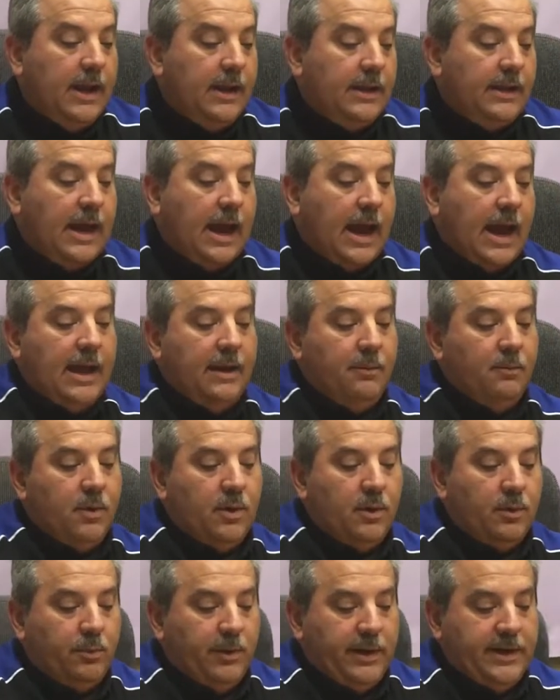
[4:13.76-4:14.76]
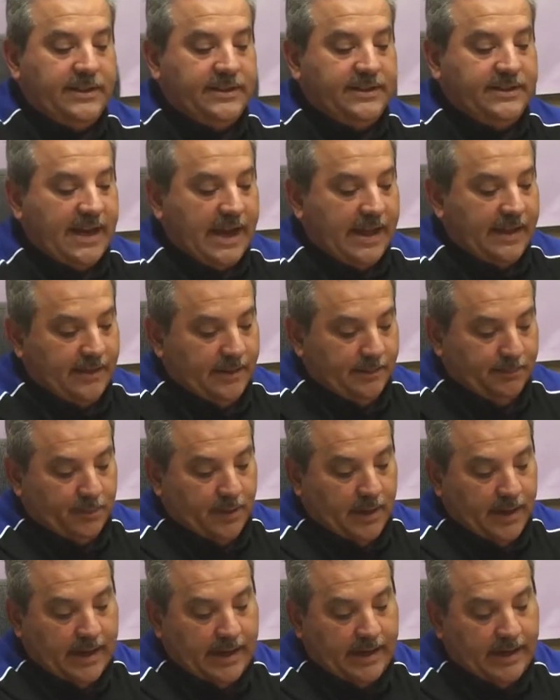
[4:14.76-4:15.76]
Now I want to reset the
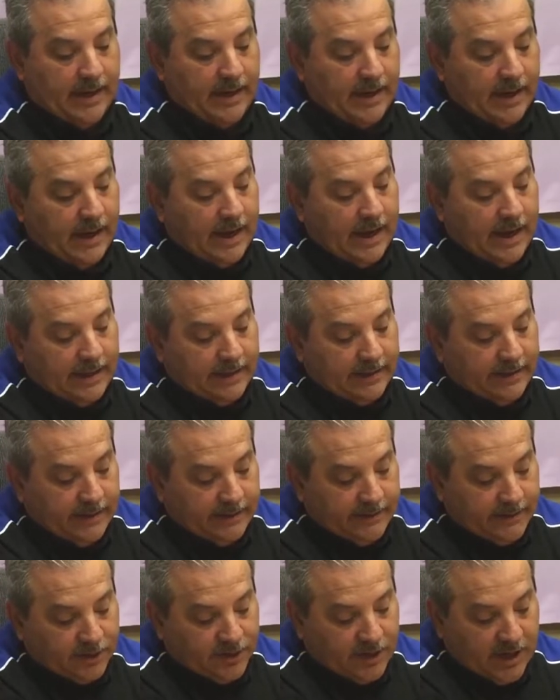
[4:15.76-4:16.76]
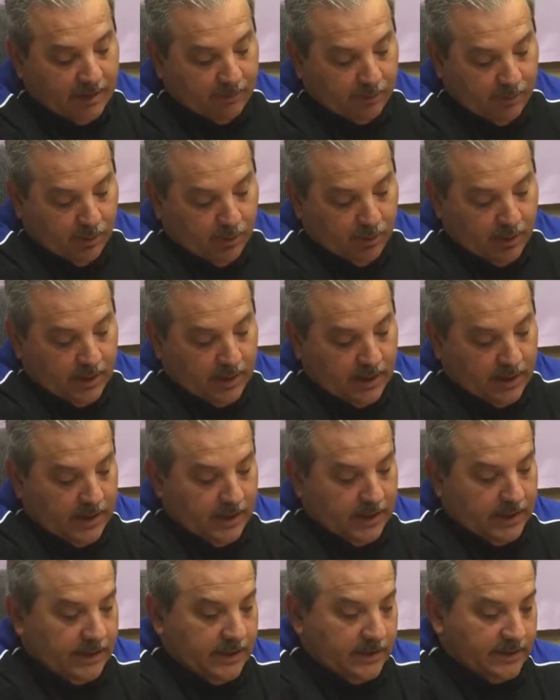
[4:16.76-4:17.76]
plane and let the gyro
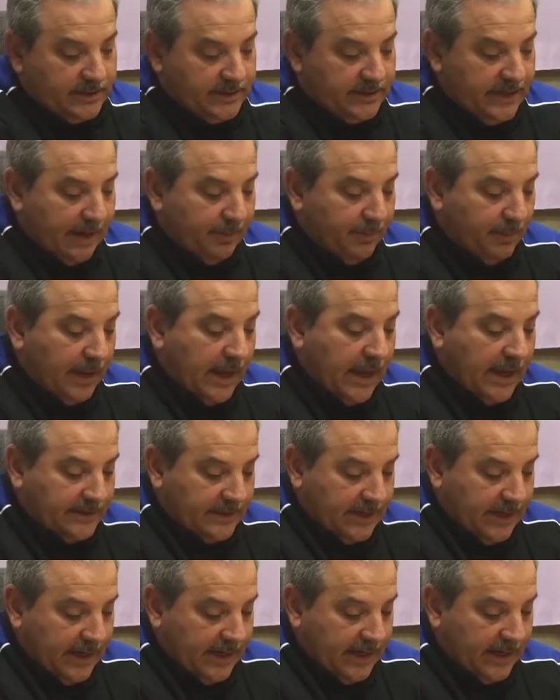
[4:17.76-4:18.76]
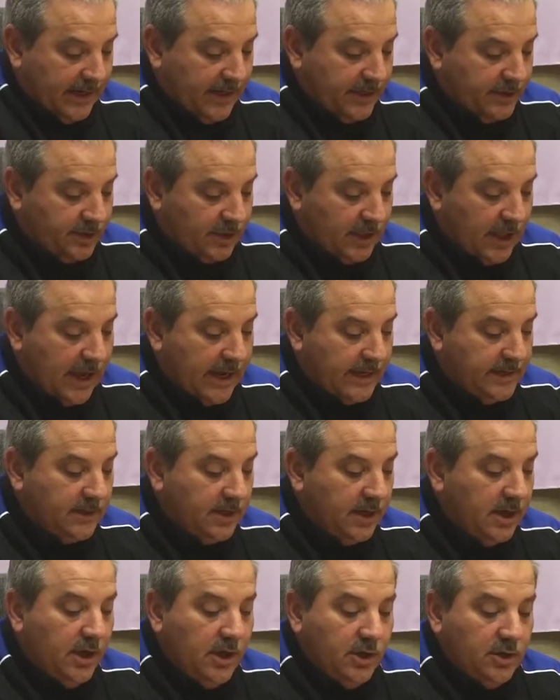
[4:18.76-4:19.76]
stabilize and initialize.
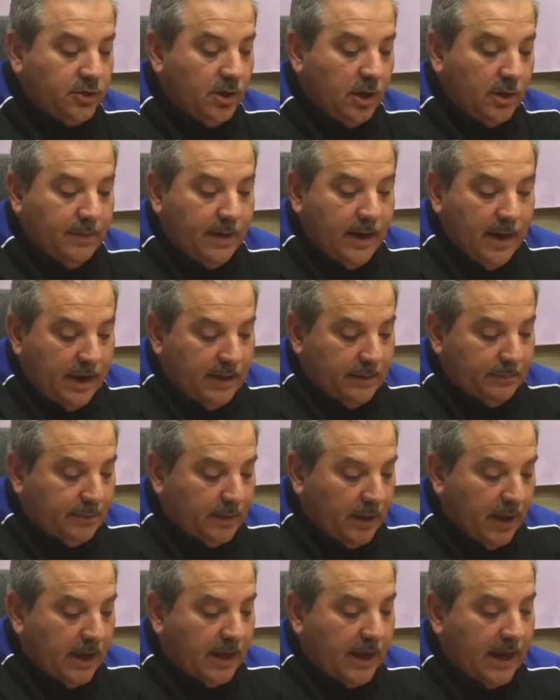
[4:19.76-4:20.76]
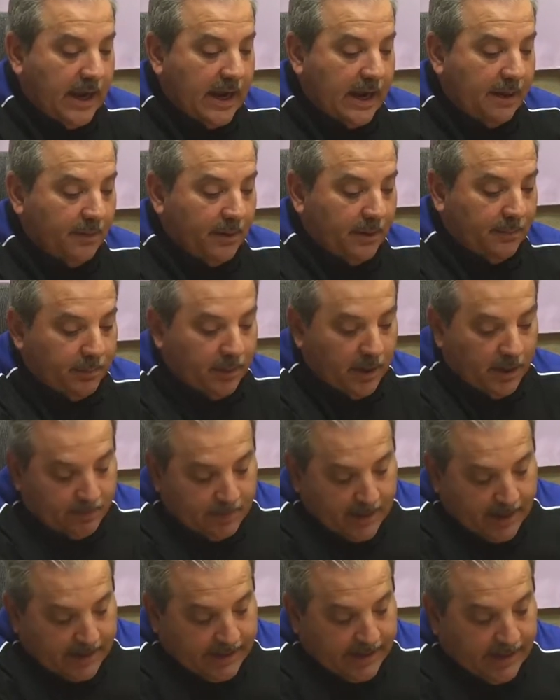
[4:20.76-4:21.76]
So I'm going to unplug and I'm going to plug
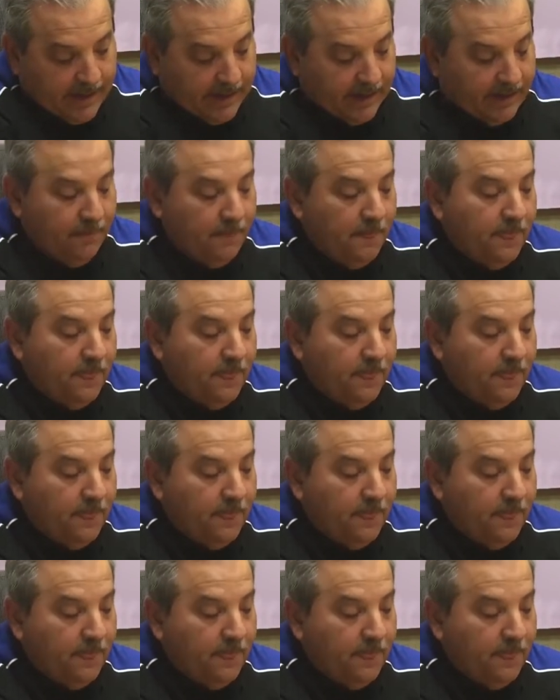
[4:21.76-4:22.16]
back in.